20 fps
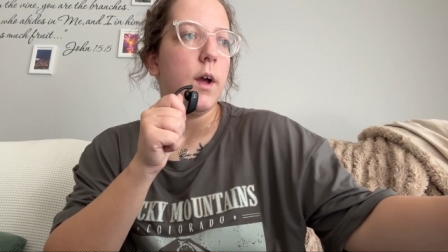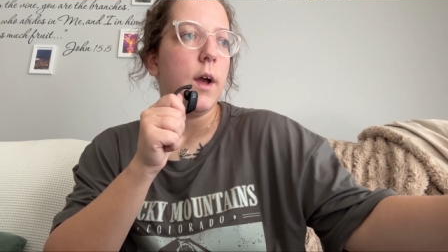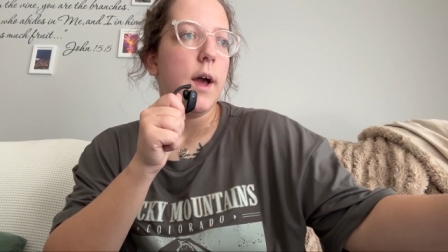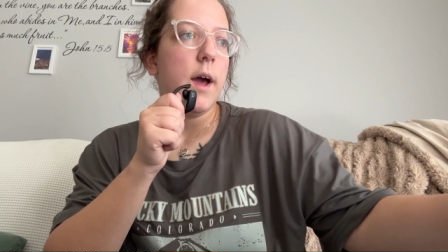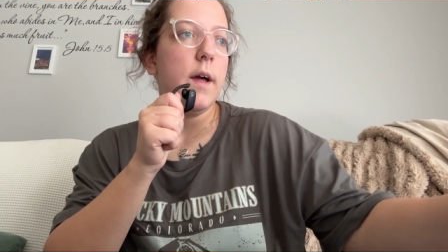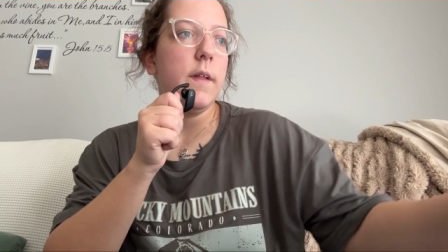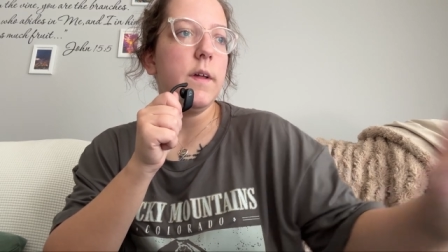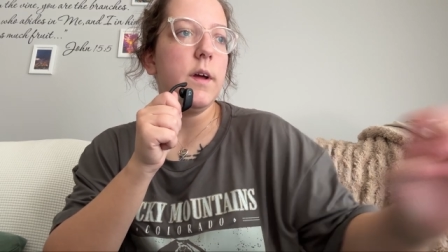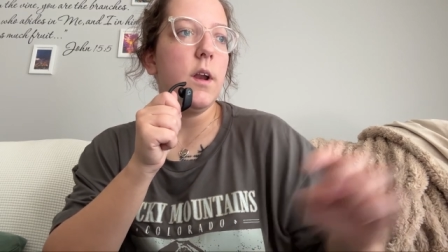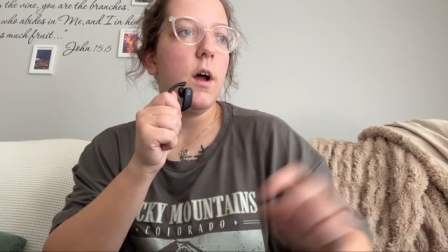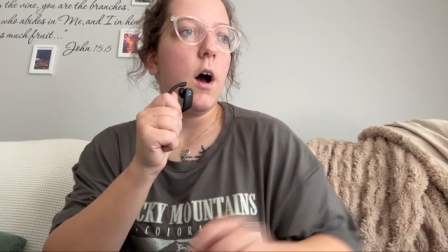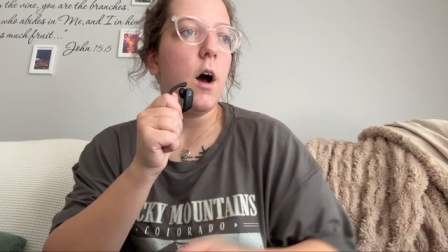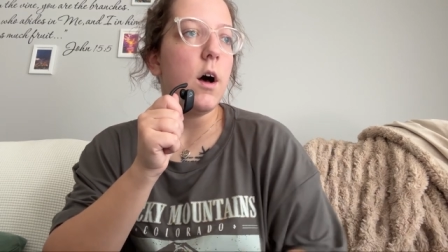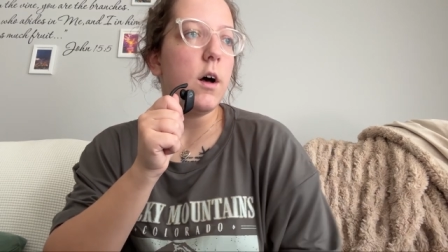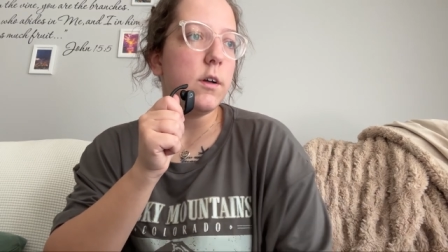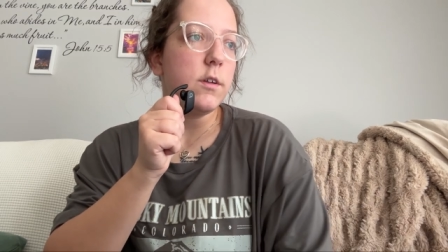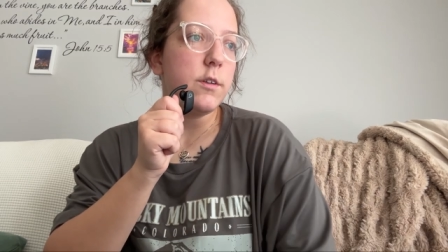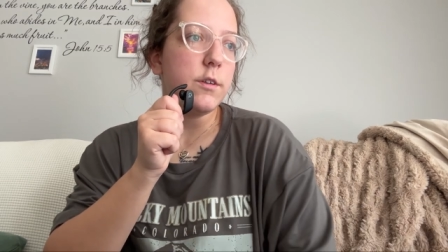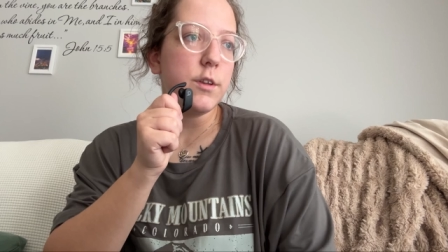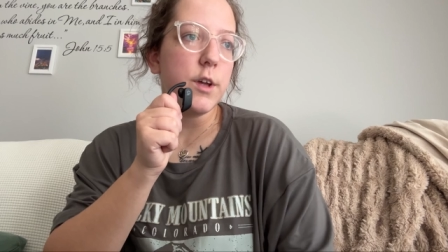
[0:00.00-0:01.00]
And then
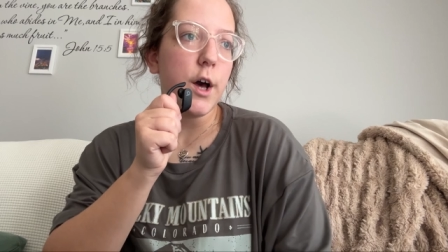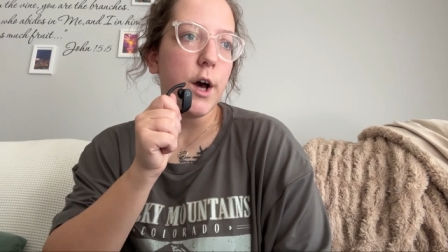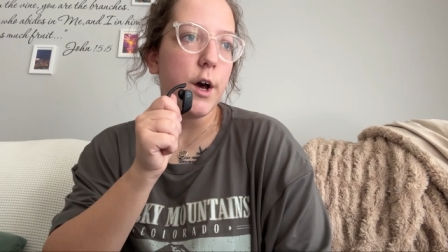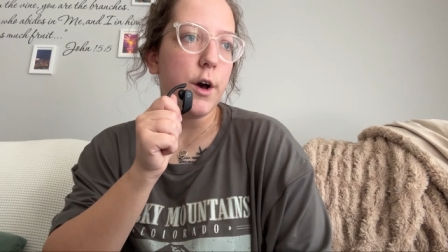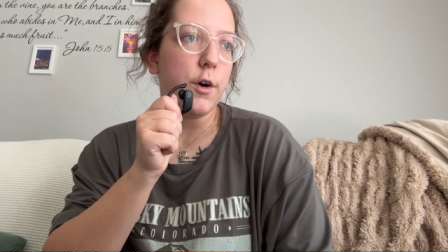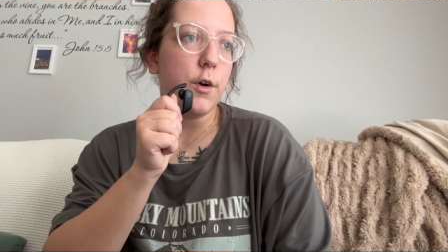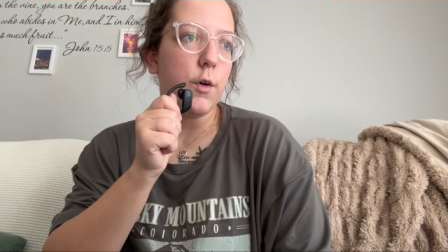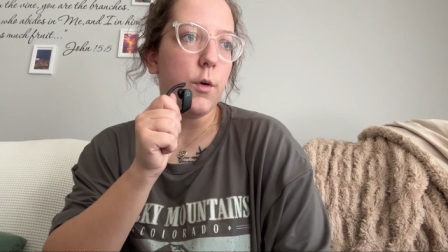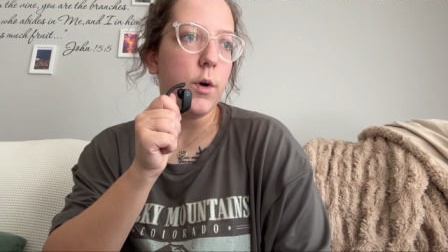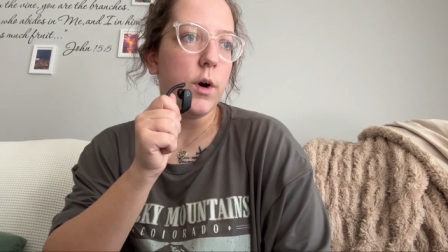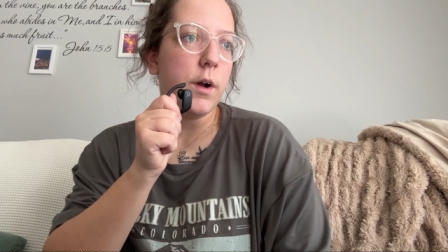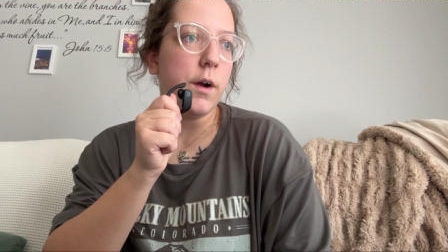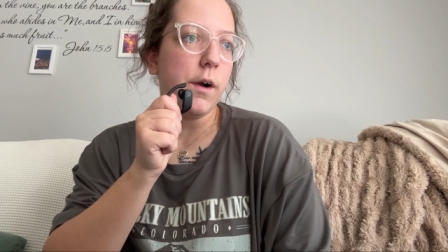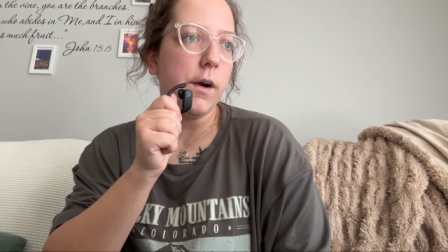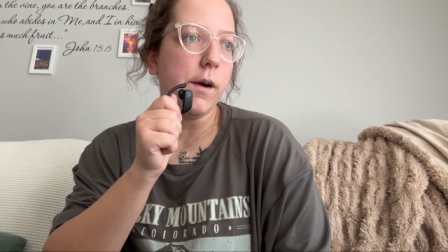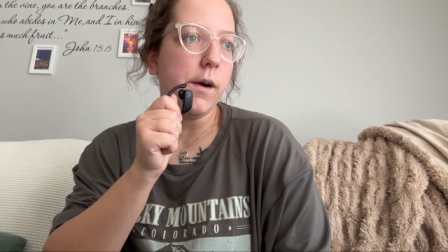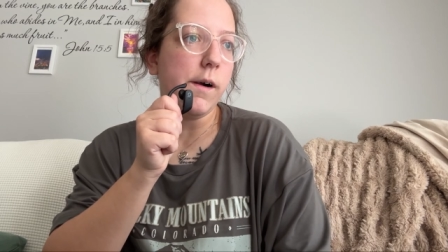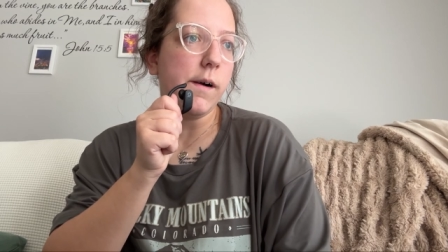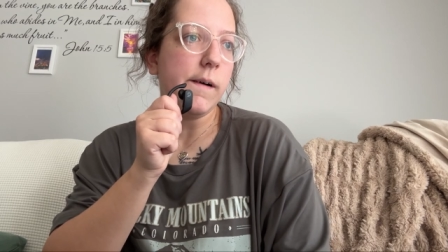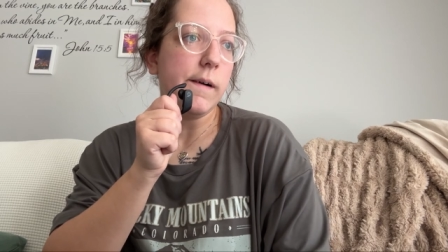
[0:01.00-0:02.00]
also,
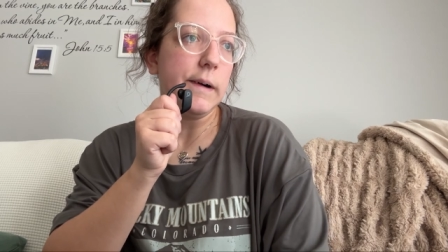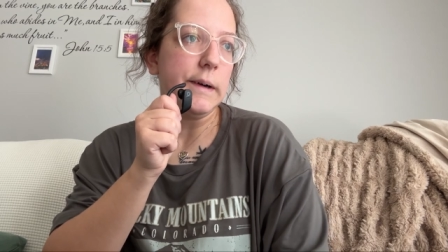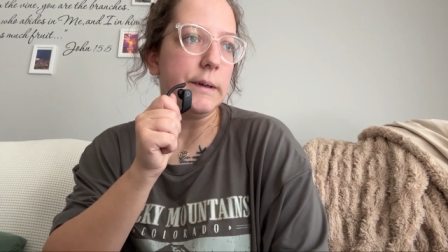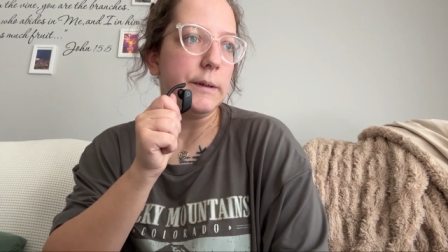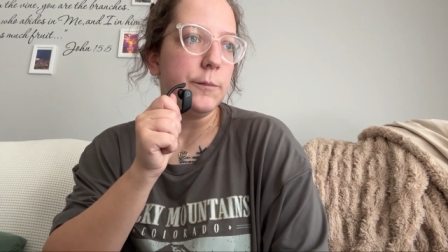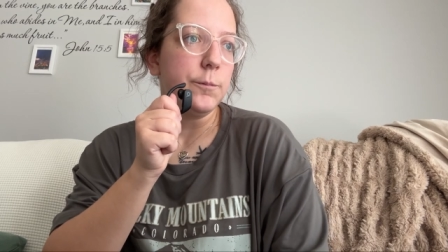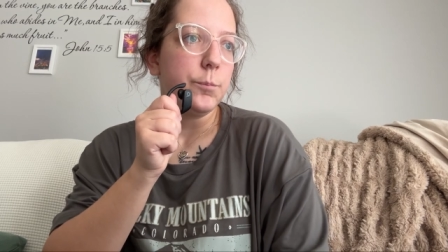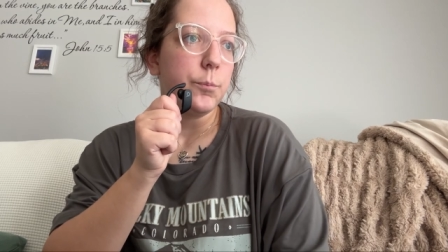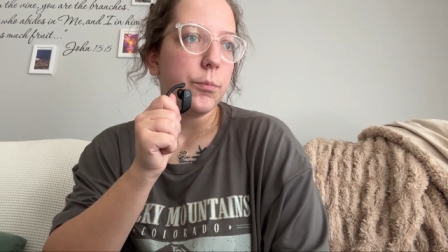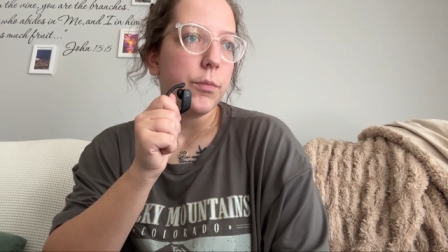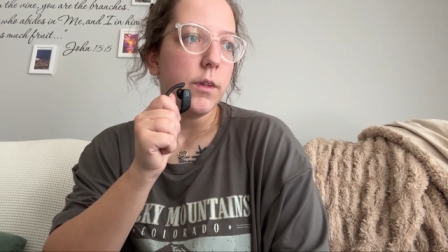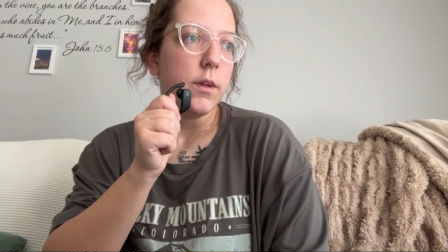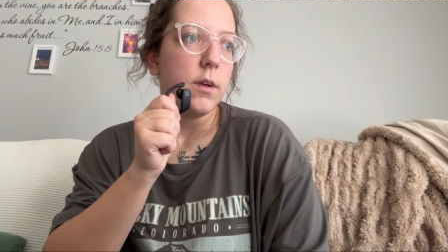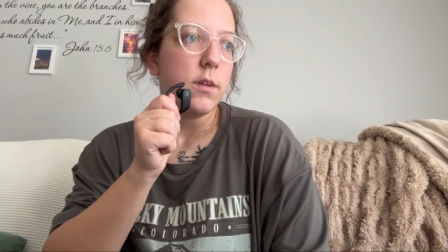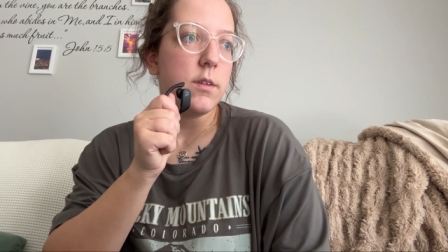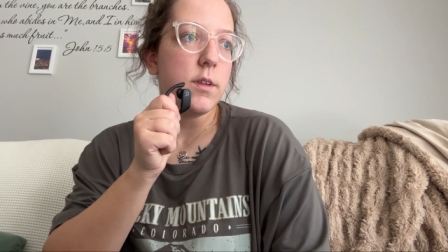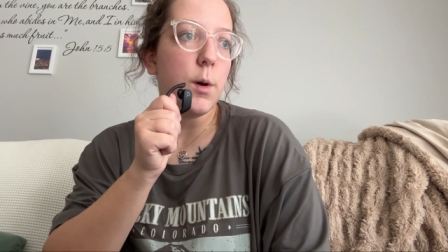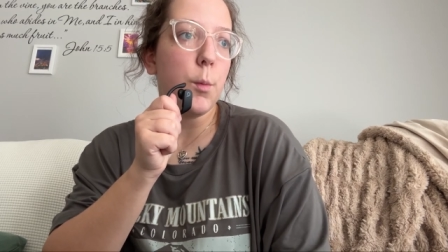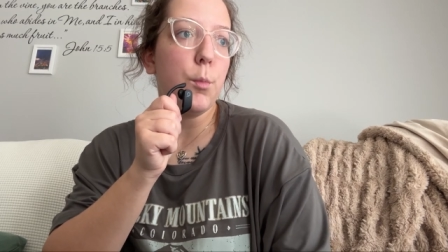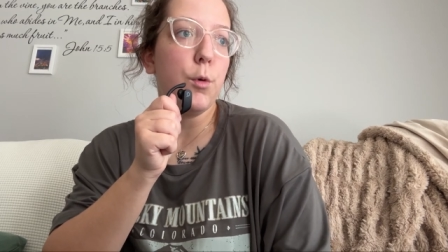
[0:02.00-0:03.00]

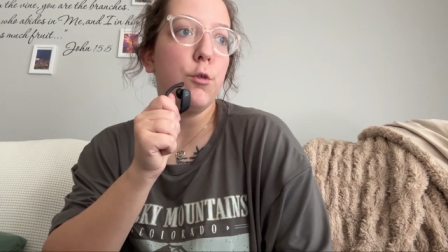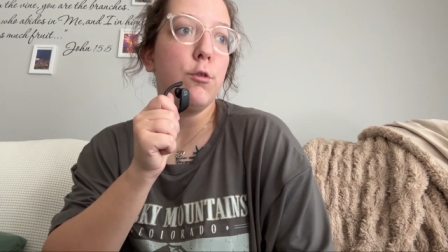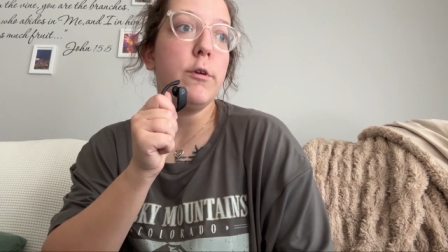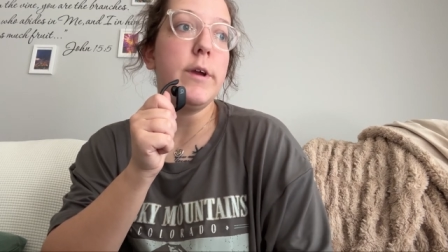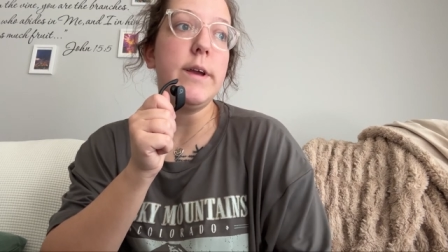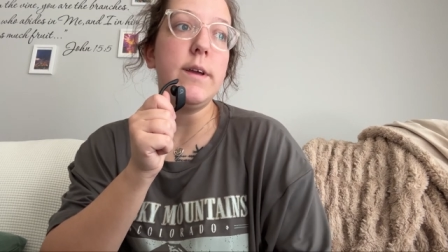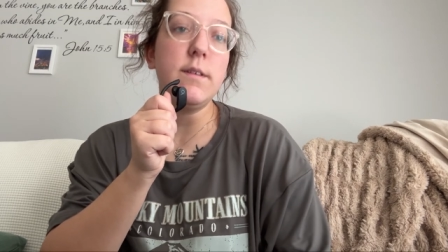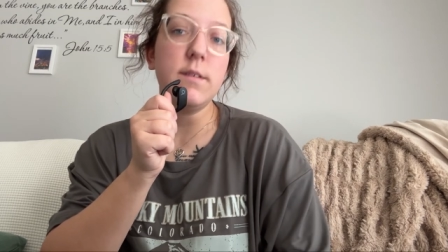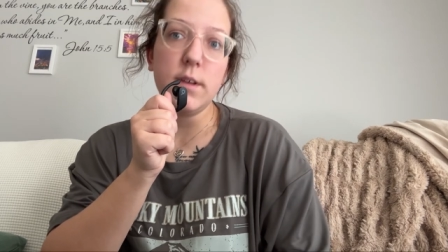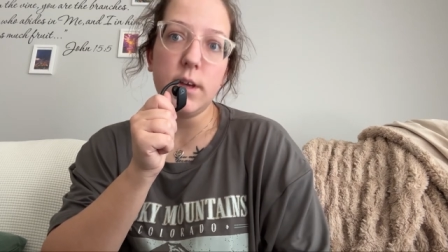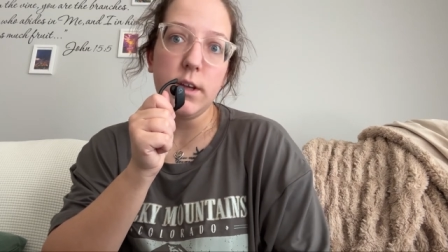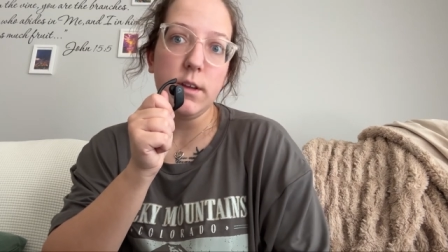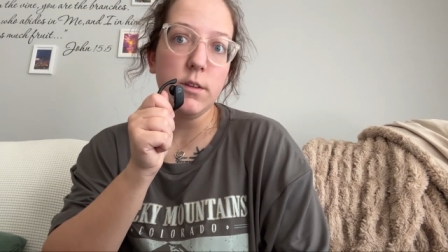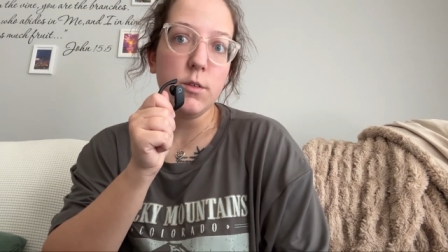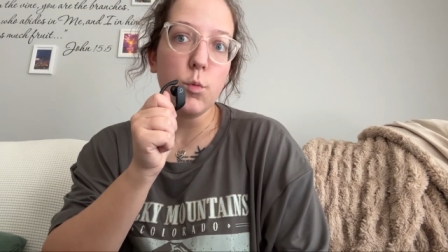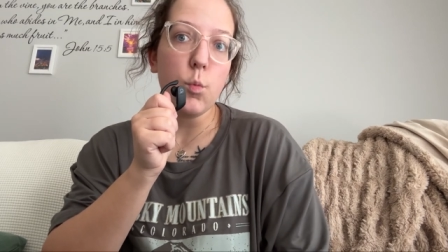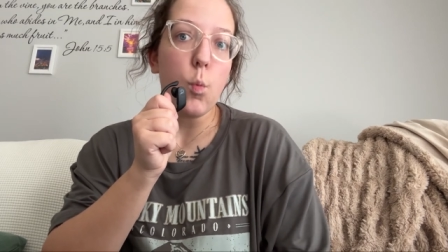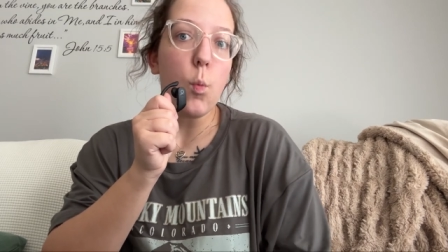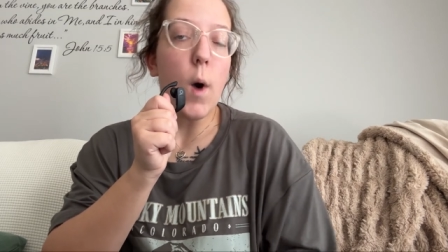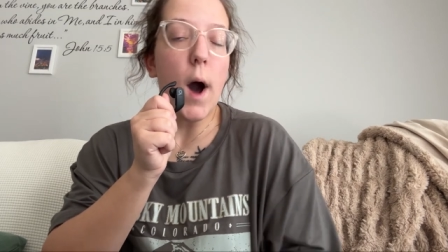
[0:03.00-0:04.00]
some
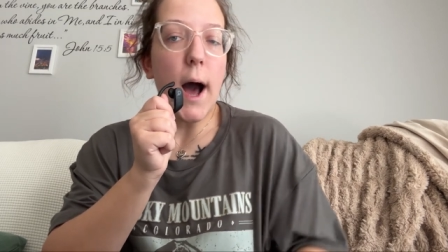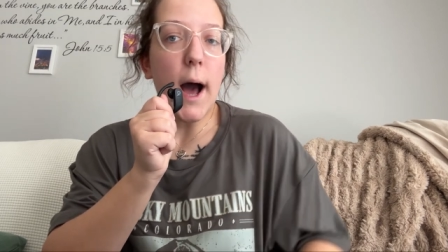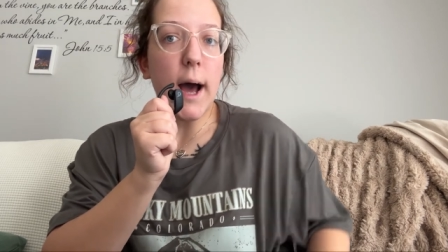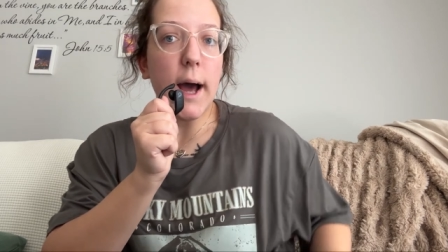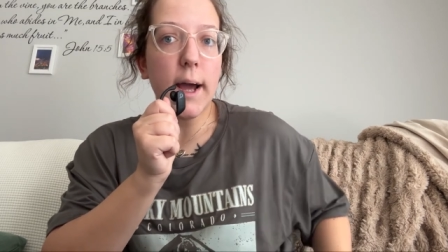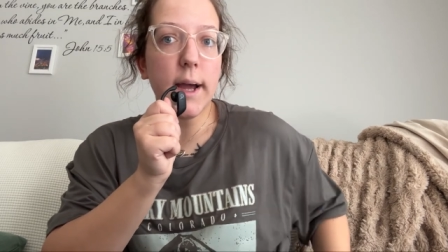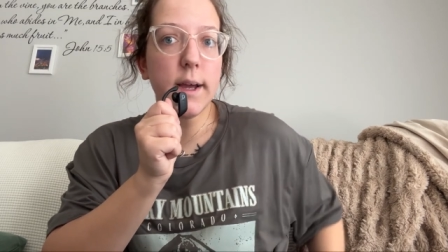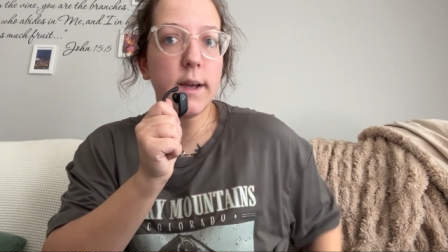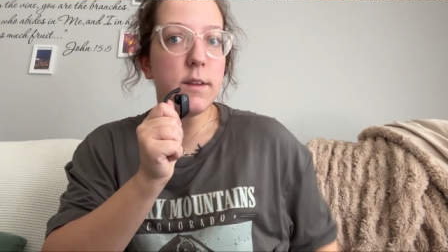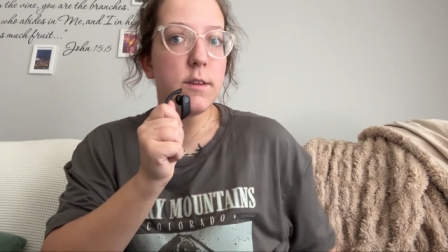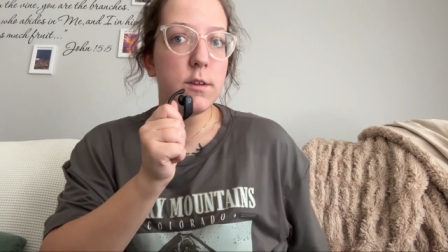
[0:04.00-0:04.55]
reasons why